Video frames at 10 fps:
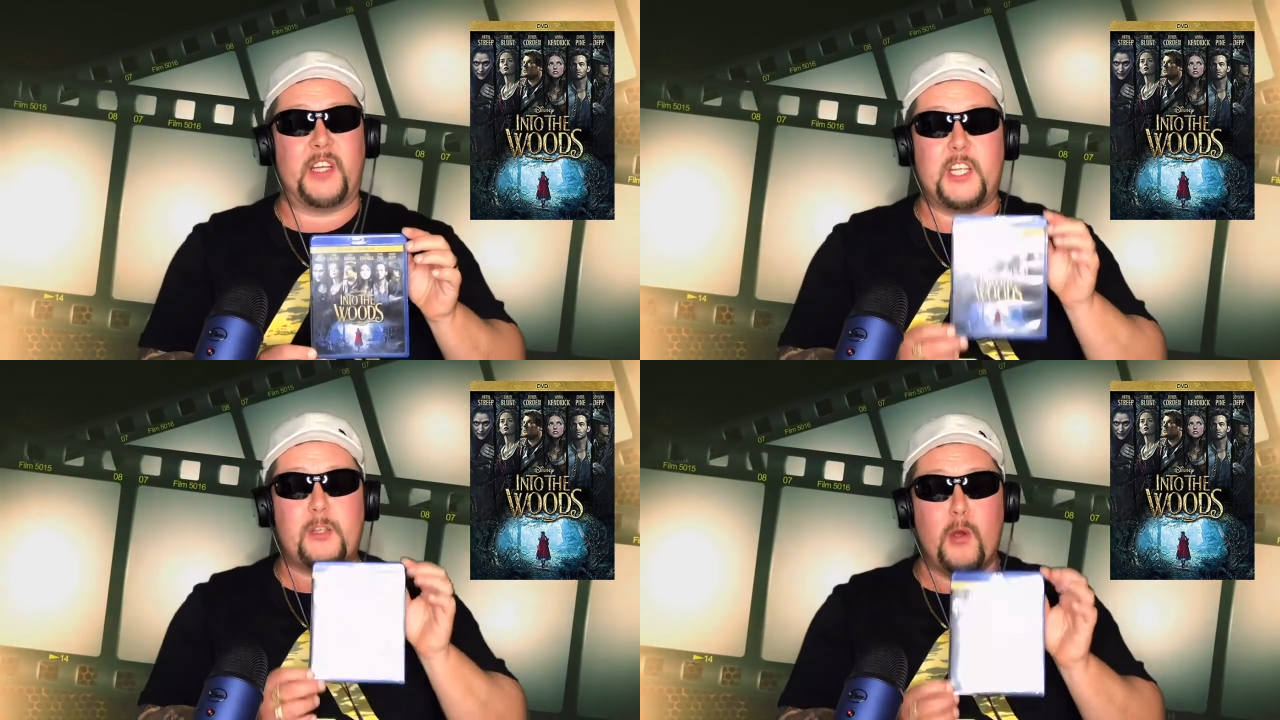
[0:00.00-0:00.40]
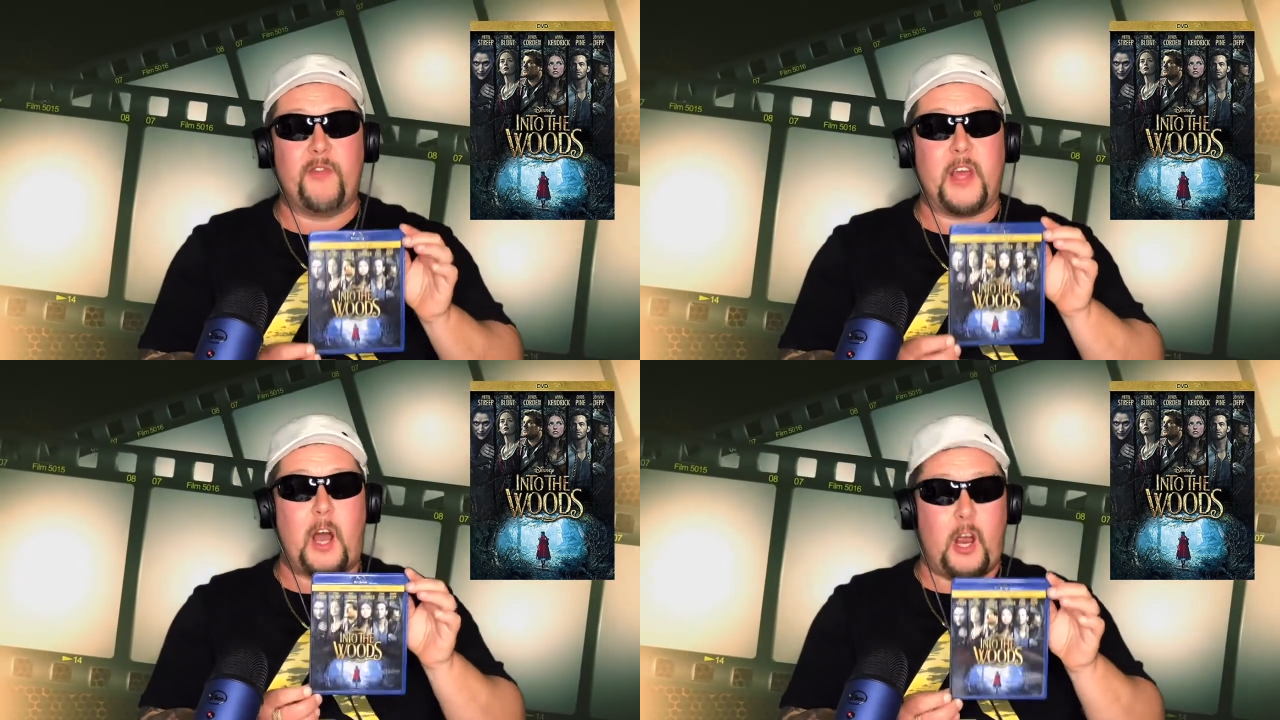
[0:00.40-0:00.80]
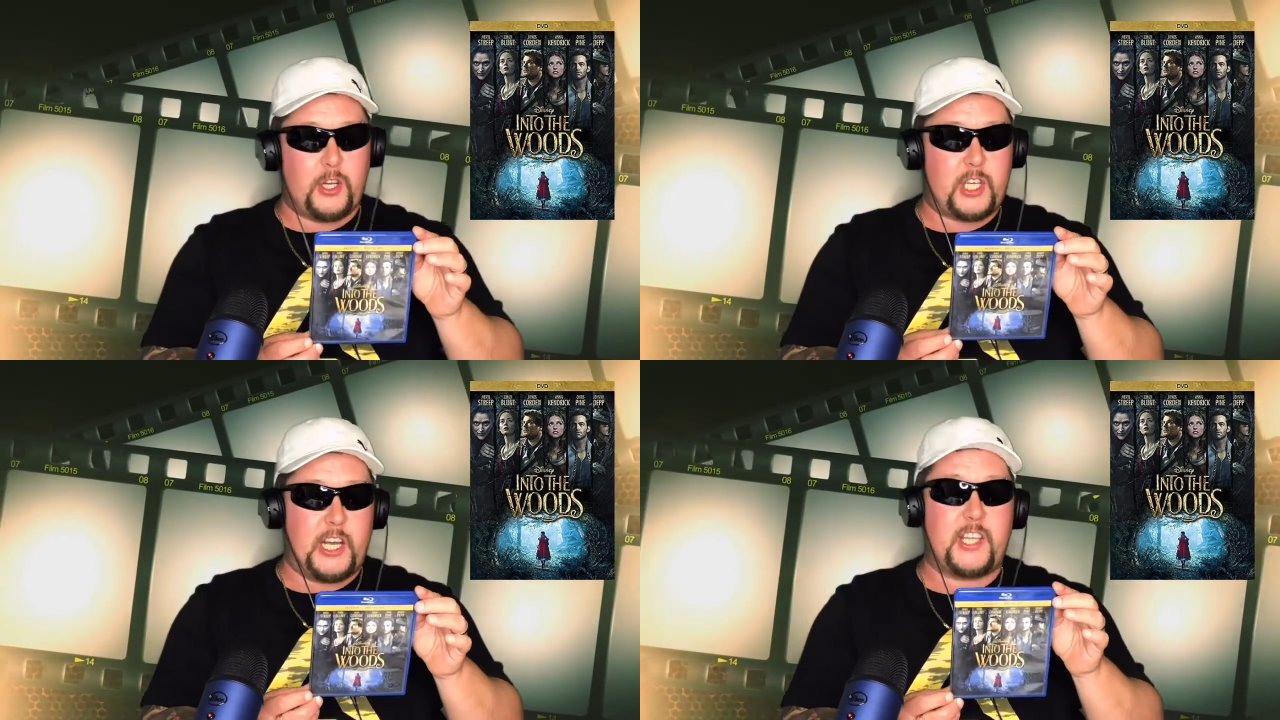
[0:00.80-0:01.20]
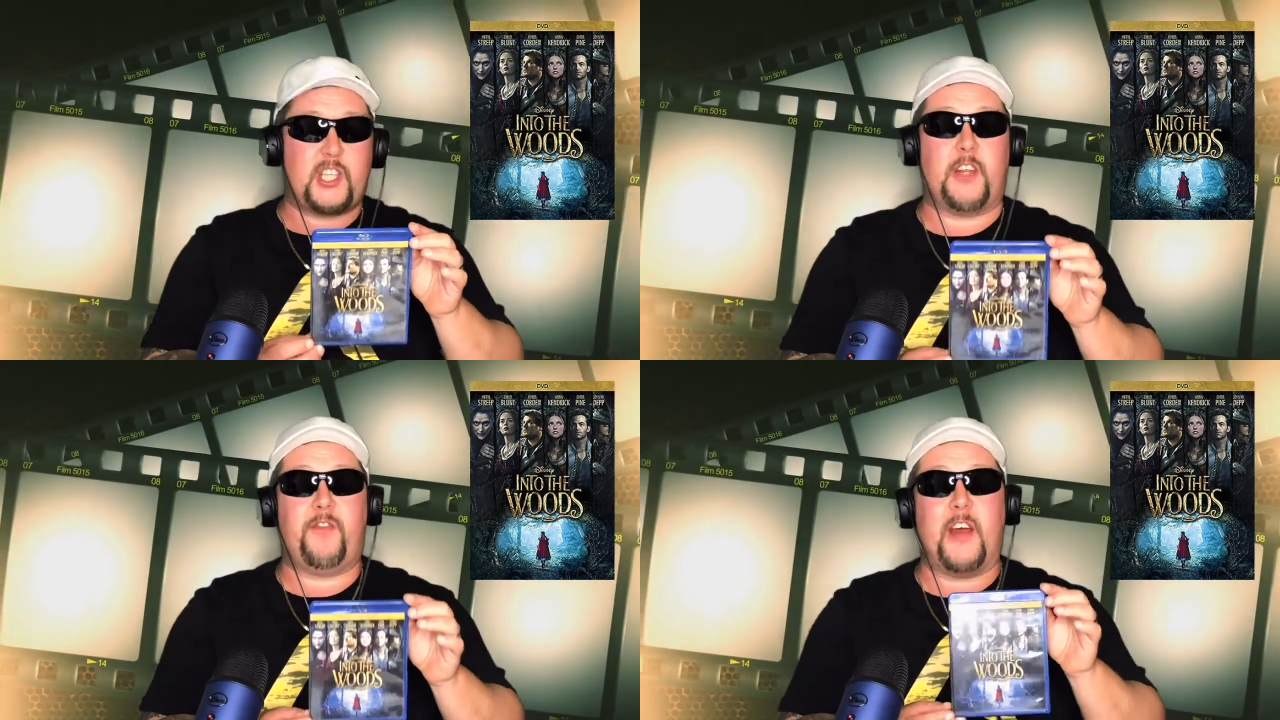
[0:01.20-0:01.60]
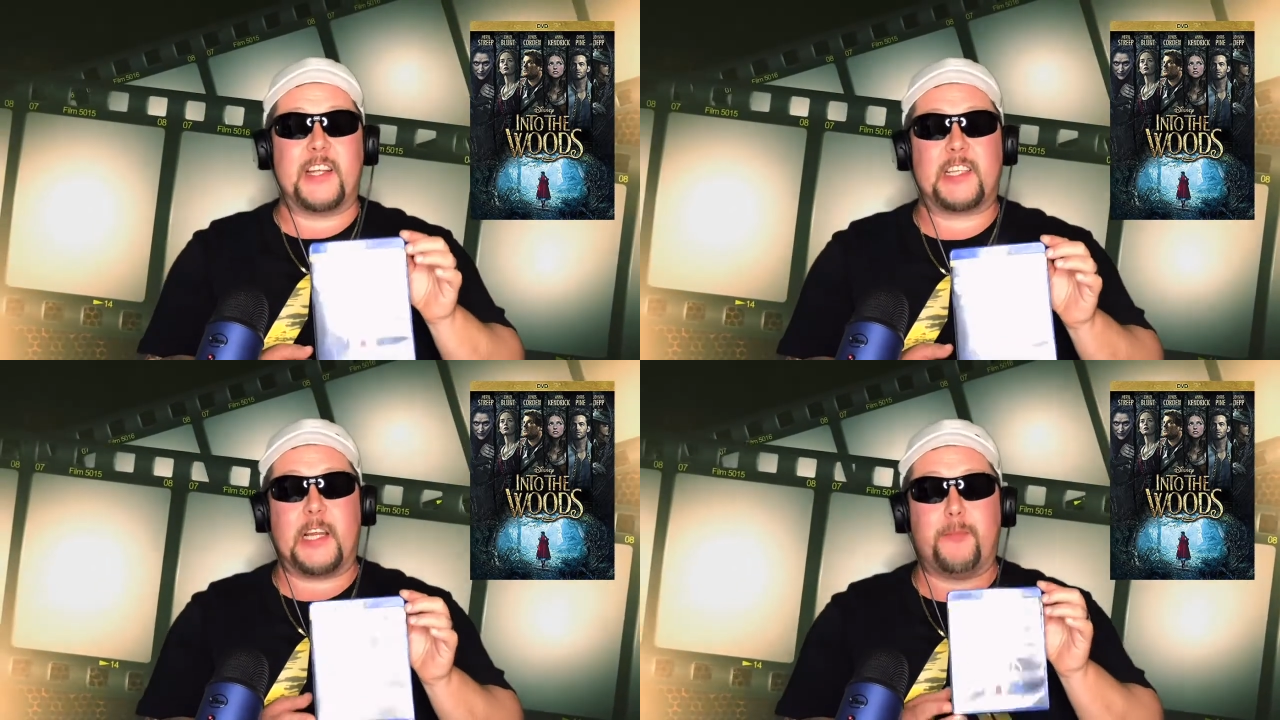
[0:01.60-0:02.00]
This movie, I actually literally fell
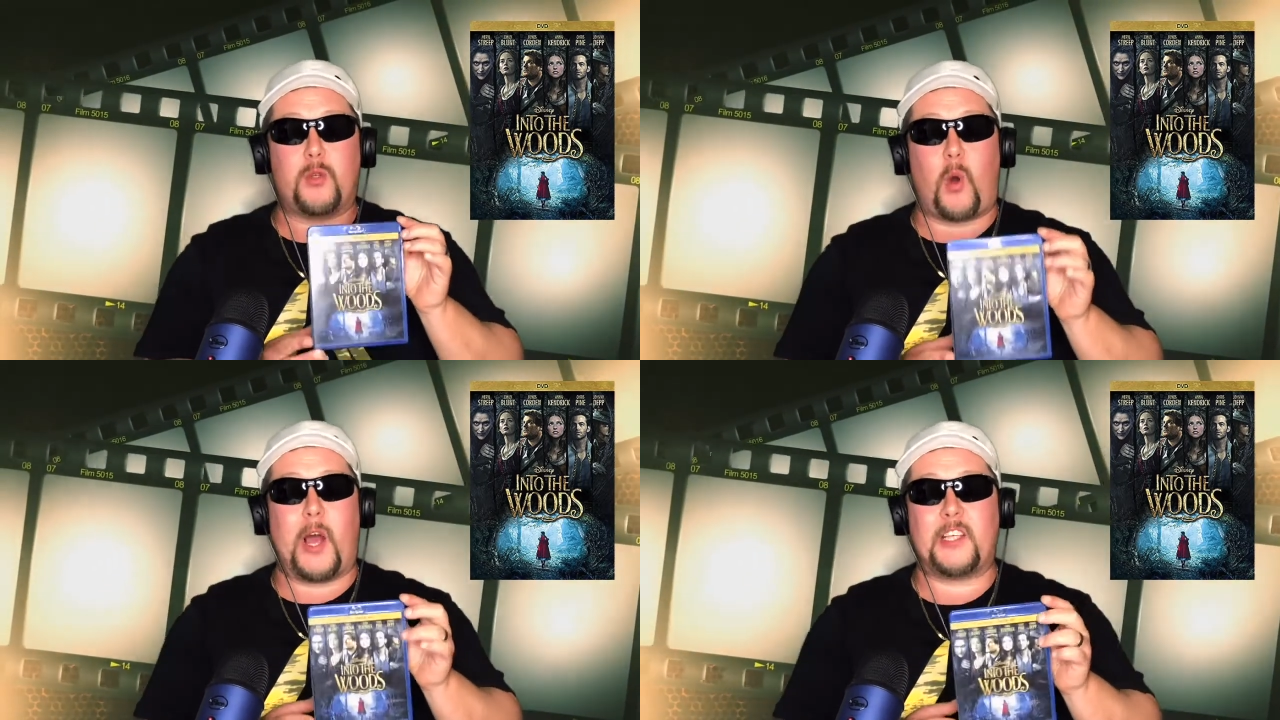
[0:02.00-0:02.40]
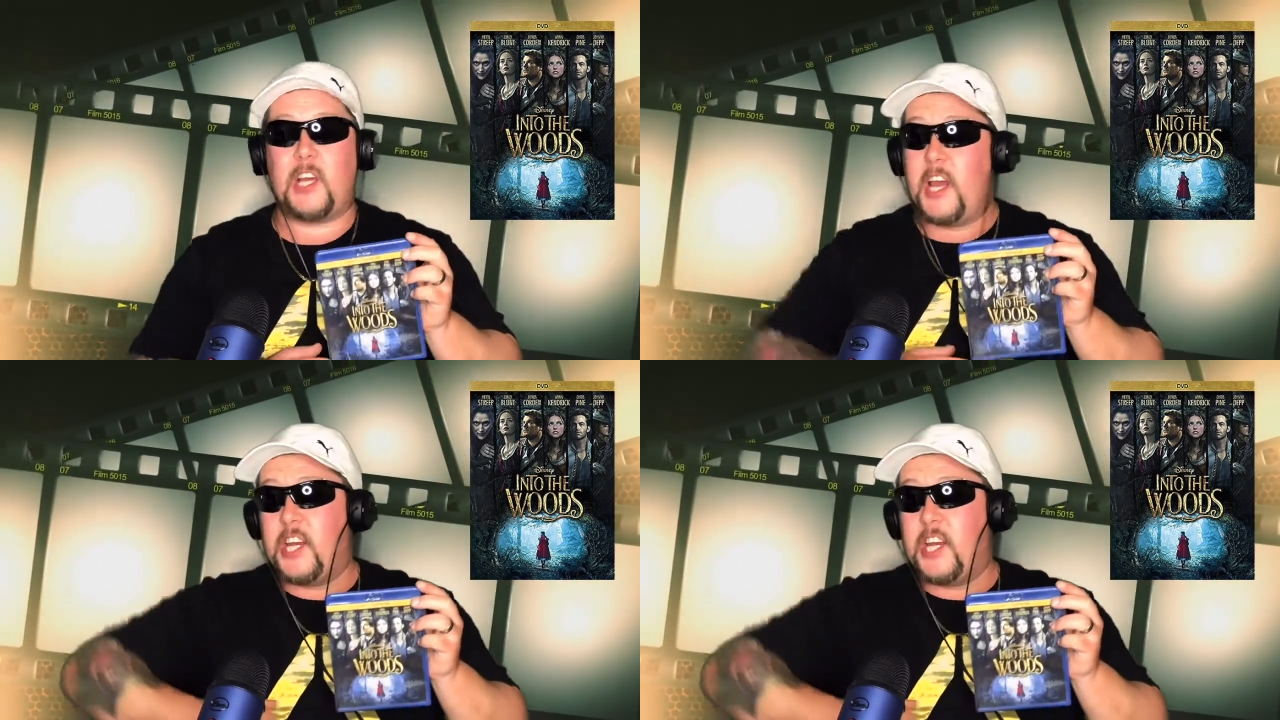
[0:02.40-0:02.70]
asleep twice.